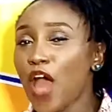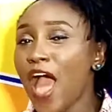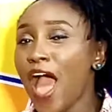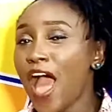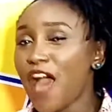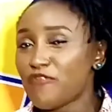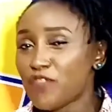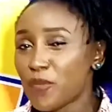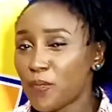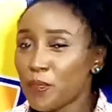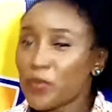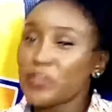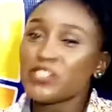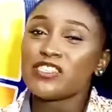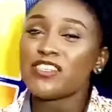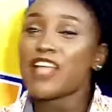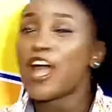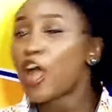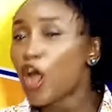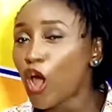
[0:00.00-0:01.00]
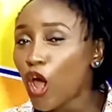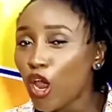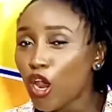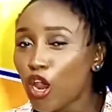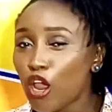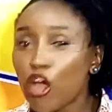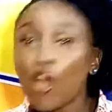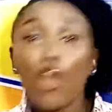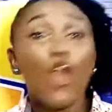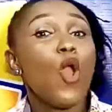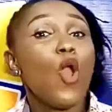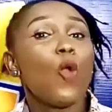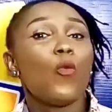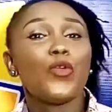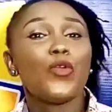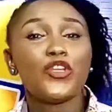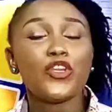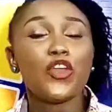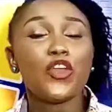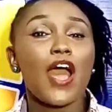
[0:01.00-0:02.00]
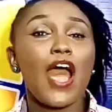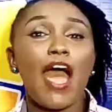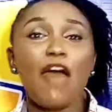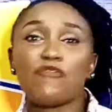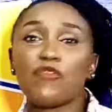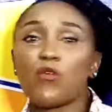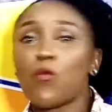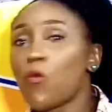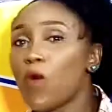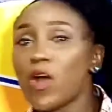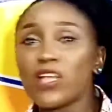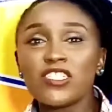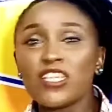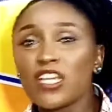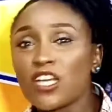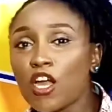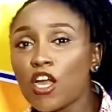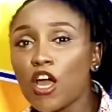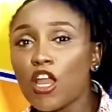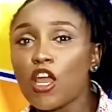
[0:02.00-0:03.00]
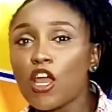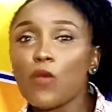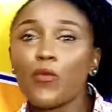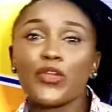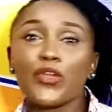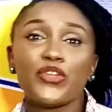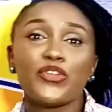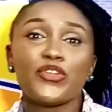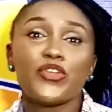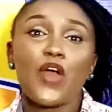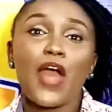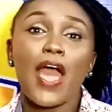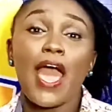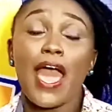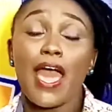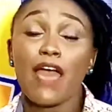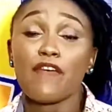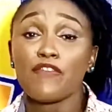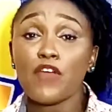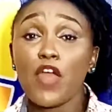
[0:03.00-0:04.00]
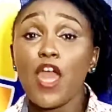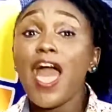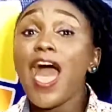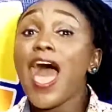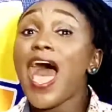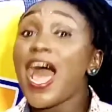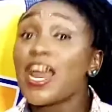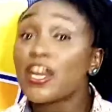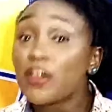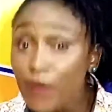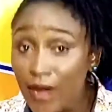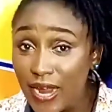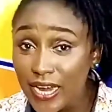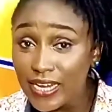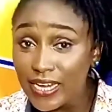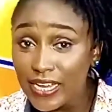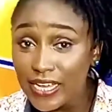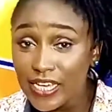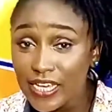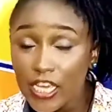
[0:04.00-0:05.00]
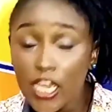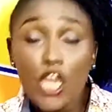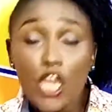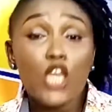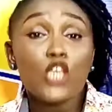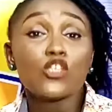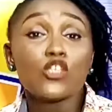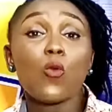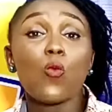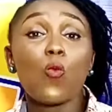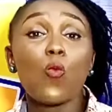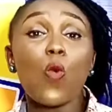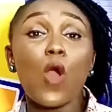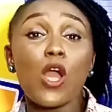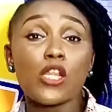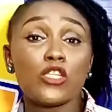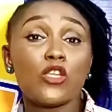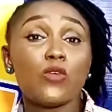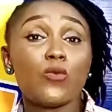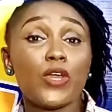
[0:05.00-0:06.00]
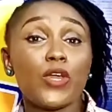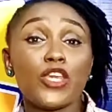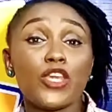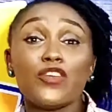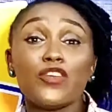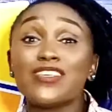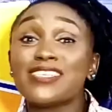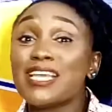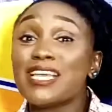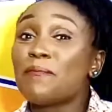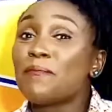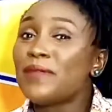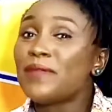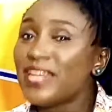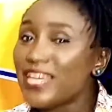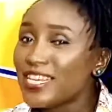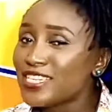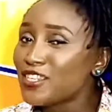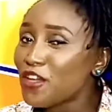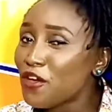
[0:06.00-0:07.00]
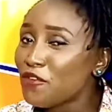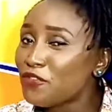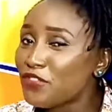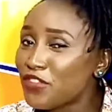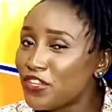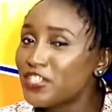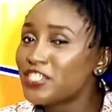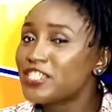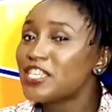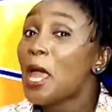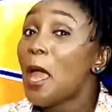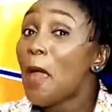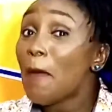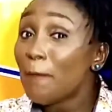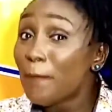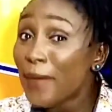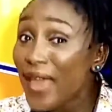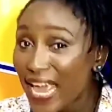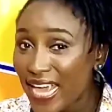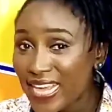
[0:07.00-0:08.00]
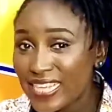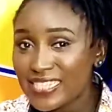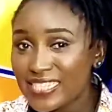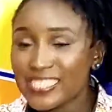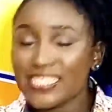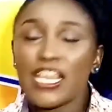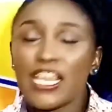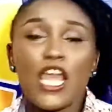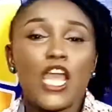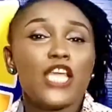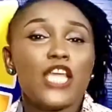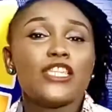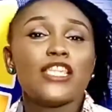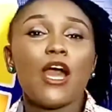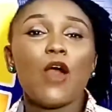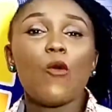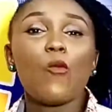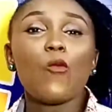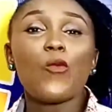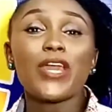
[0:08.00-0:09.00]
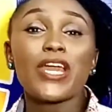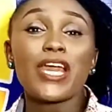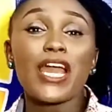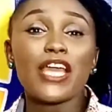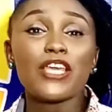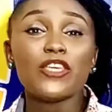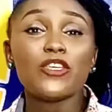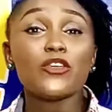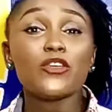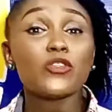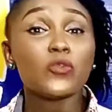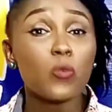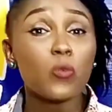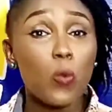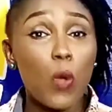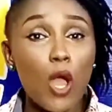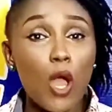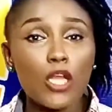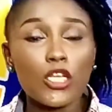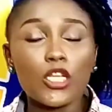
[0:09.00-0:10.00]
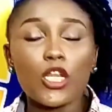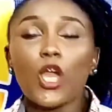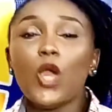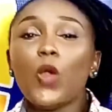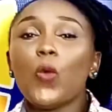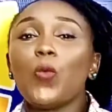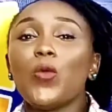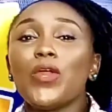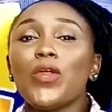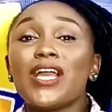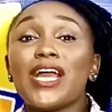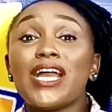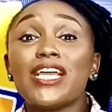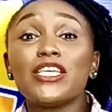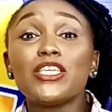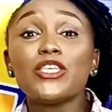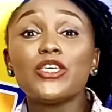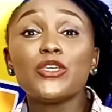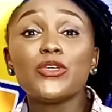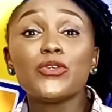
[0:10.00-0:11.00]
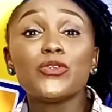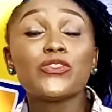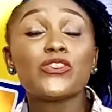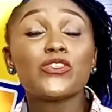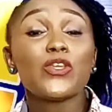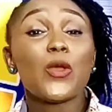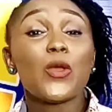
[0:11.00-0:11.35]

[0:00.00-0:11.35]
have the poster color, we do not have the watercolor, we do not have acrylic. So what do we use in place of this paint? Now we can use we can use